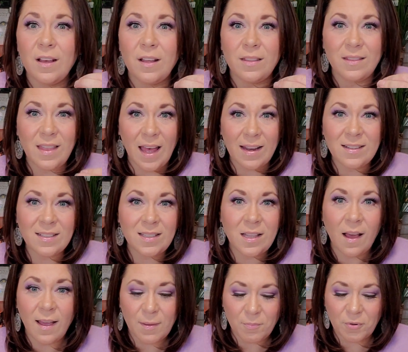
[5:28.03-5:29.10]
That is the
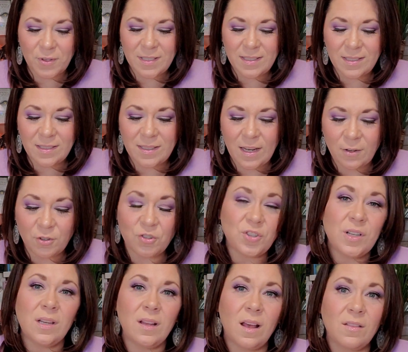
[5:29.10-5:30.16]
High Priestess
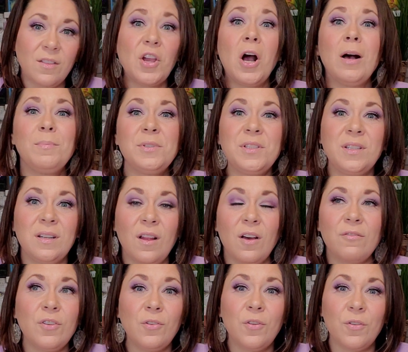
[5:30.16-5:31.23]
energy, the opposite
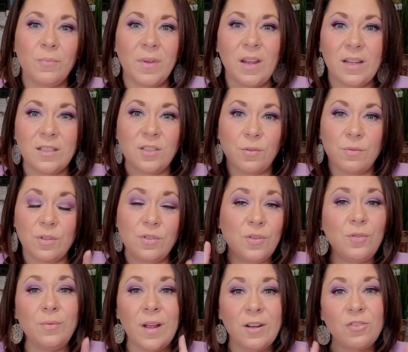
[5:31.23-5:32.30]
of the Hermit. And so the
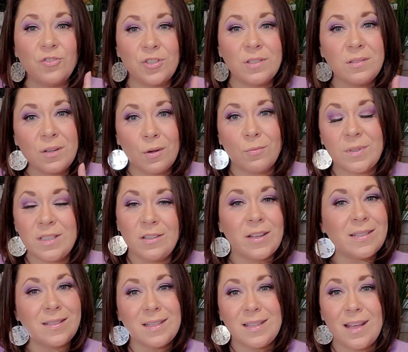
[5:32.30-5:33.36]
two energies
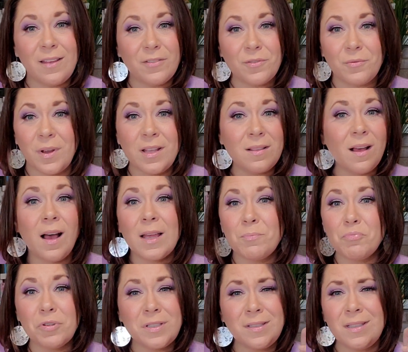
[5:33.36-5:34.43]
coincide together, right? The High
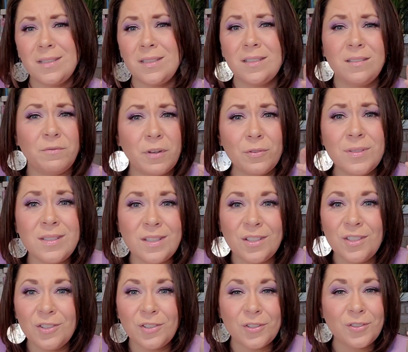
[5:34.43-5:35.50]
Priestess is very
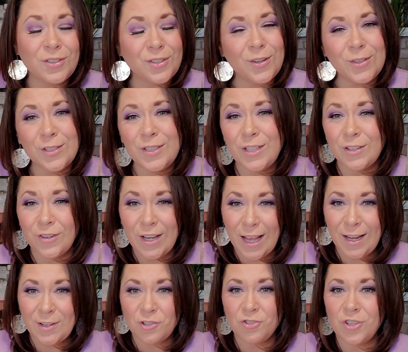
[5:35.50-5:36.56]
singular, solitary
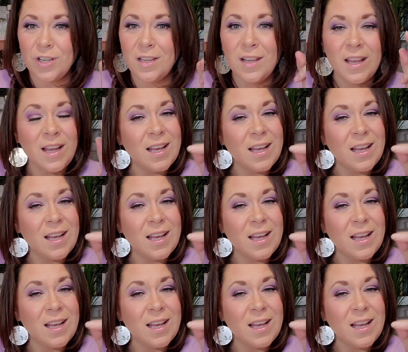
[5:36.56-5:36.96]
energy.